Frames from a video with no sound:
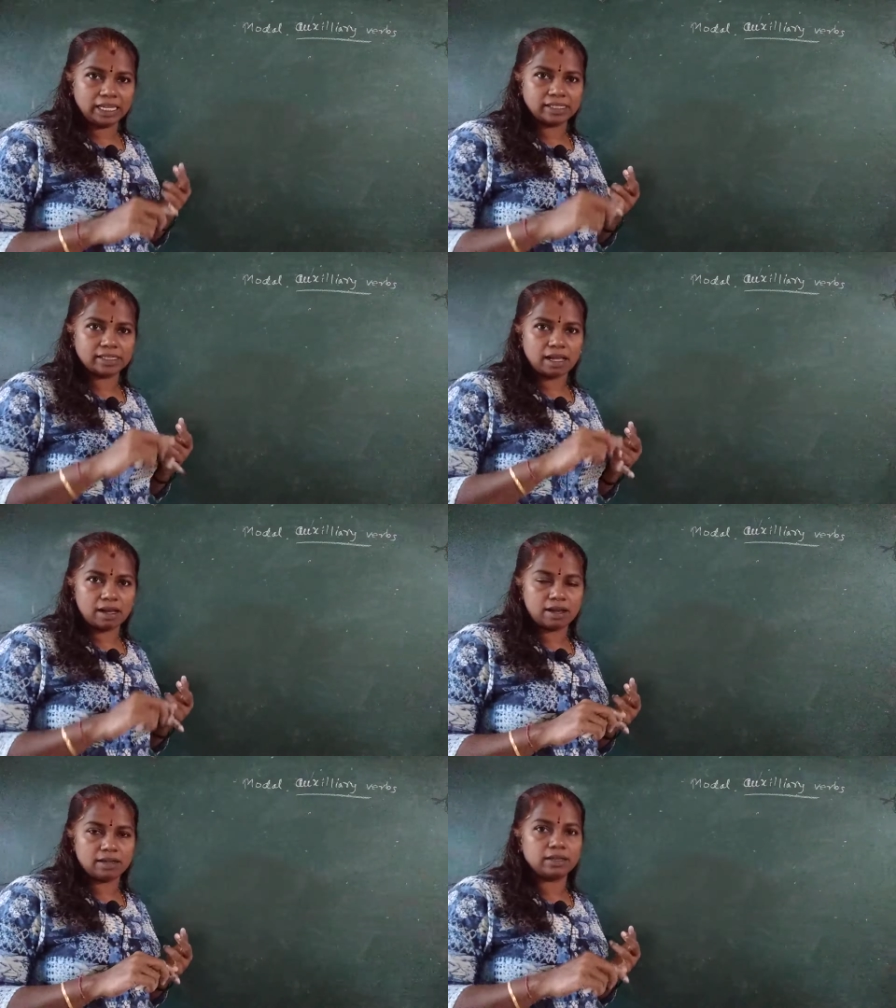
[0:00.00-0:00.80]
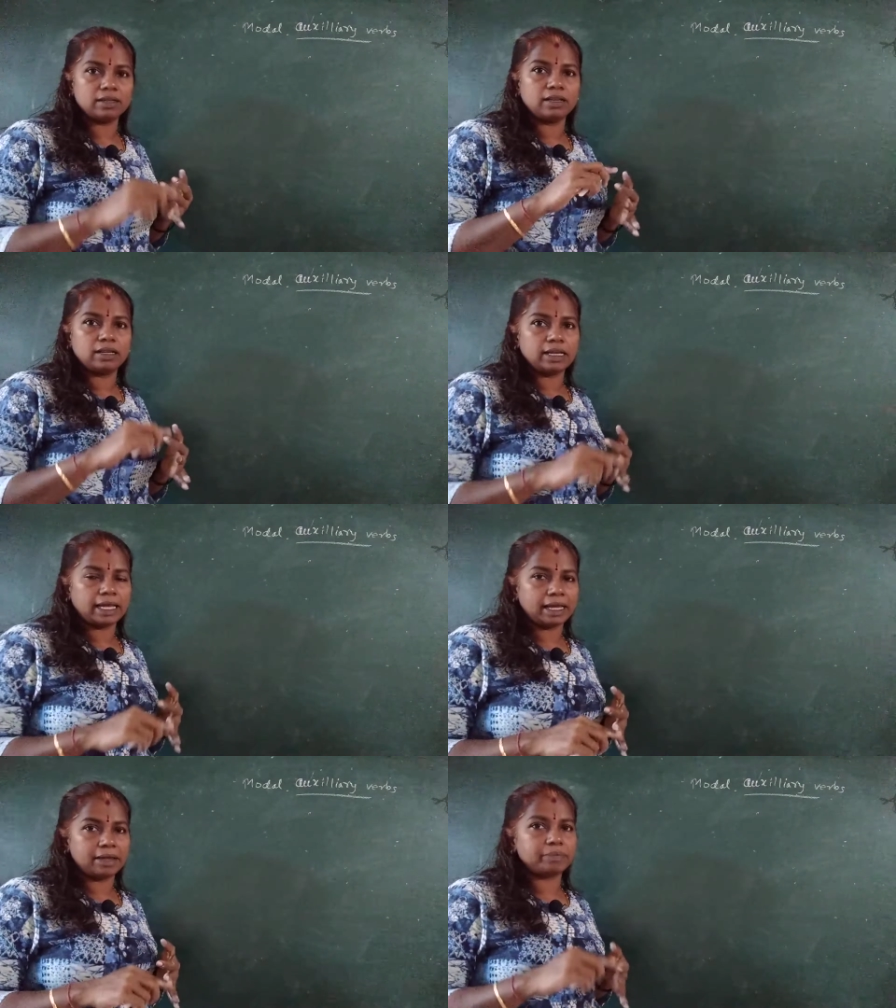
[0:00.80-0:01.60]
is, are,
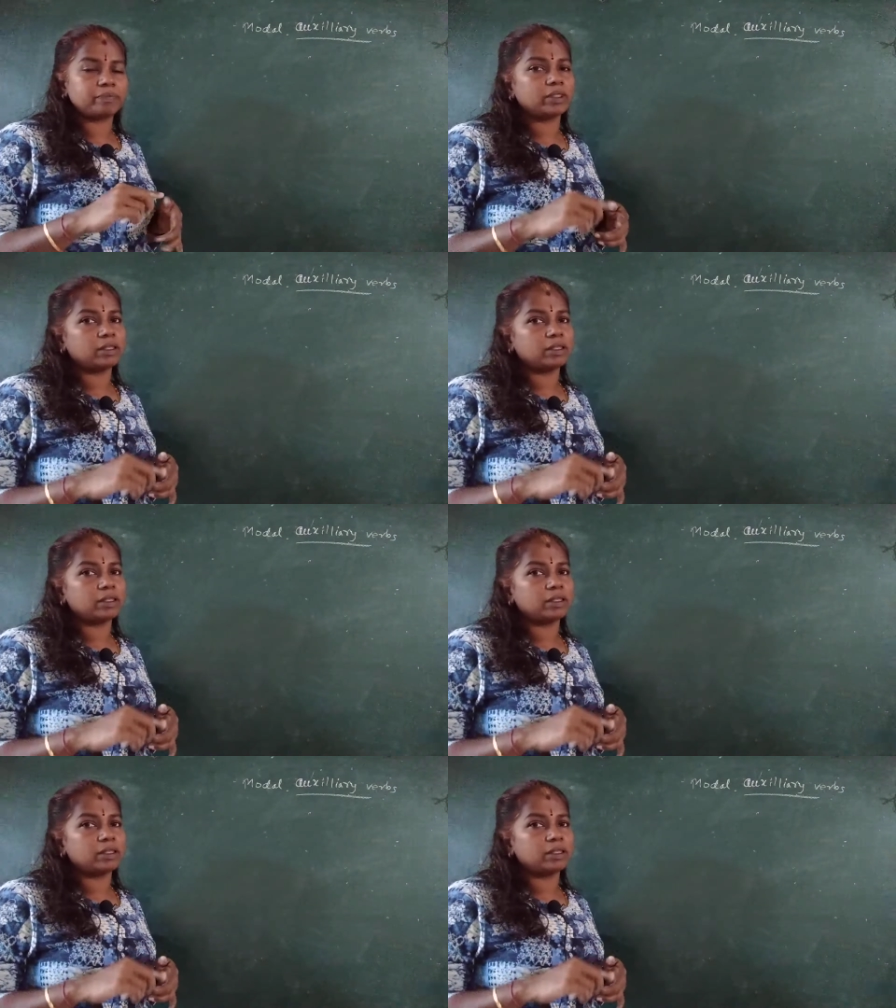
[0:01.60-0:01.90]
am,